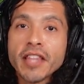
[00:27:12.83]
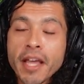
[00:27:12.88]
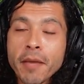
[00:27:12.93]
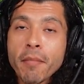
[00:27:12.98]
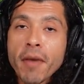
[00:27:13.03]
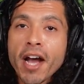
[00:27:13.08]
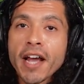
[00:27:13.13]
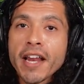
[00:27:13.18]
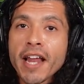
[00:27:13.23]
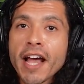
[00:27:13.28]

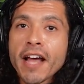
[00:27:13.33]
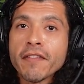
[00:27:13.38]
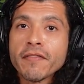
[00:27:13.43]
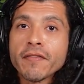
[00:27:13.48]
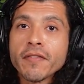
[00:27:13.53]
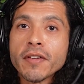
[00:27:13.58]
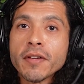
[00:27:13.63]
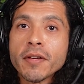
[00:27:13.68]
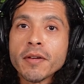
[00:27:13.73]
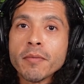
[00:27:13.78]
that they might
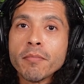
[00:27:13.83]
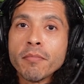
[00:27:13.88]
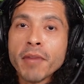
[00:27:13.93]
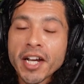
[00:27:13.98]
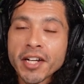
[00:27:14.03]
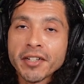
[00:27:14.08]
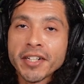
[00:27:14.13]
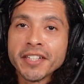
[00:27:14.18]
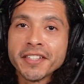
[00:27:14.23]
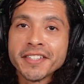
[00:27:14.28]
have
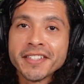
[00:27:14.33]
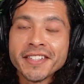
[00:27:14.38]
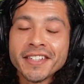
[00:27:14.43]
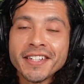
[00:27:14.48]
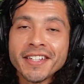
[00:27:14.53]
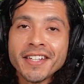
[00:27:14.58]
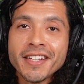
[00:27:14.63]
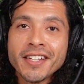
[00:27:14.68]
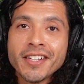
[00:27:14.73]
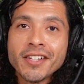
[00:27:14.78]

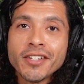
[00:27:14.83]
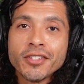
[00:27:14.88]
migraines.